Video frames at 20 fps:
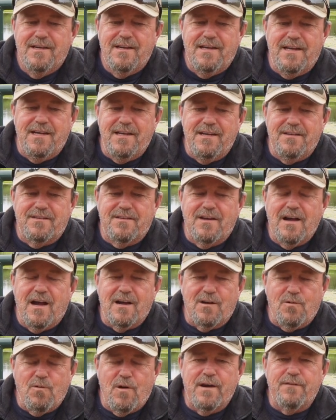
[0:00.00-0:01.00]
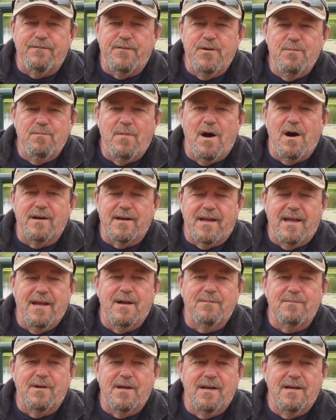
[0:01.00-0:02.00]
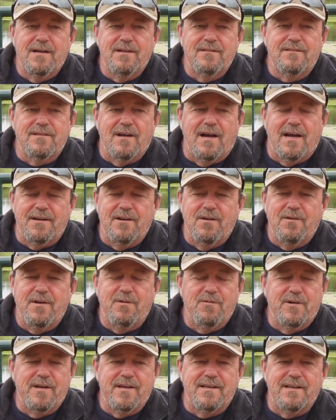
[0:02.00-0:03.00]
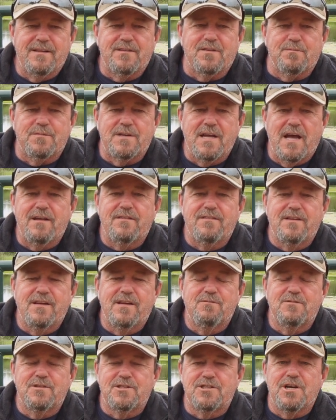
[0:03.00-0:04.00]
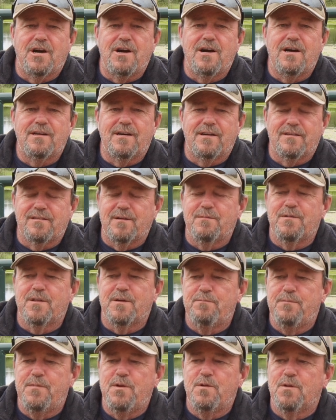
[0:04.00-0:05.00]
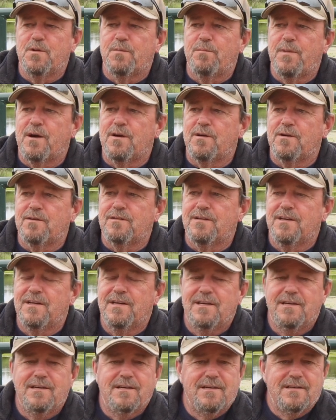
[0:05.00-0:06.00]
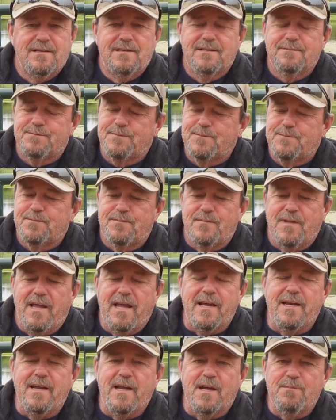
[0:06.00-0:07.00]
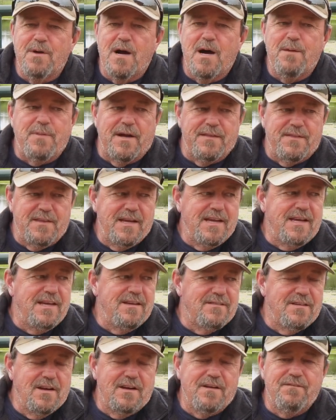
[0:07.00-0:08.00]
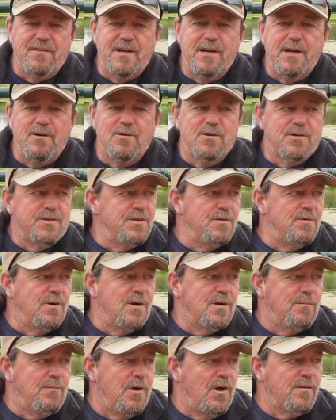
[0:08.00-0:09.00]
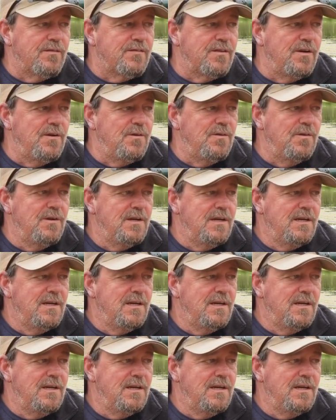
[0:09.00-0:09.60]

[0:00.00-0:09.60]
He's got quite a few Modicam guns. I know he went and did some testing with John on some of the Mueller barrels. Hit him up. I think he's done a video or two on them also.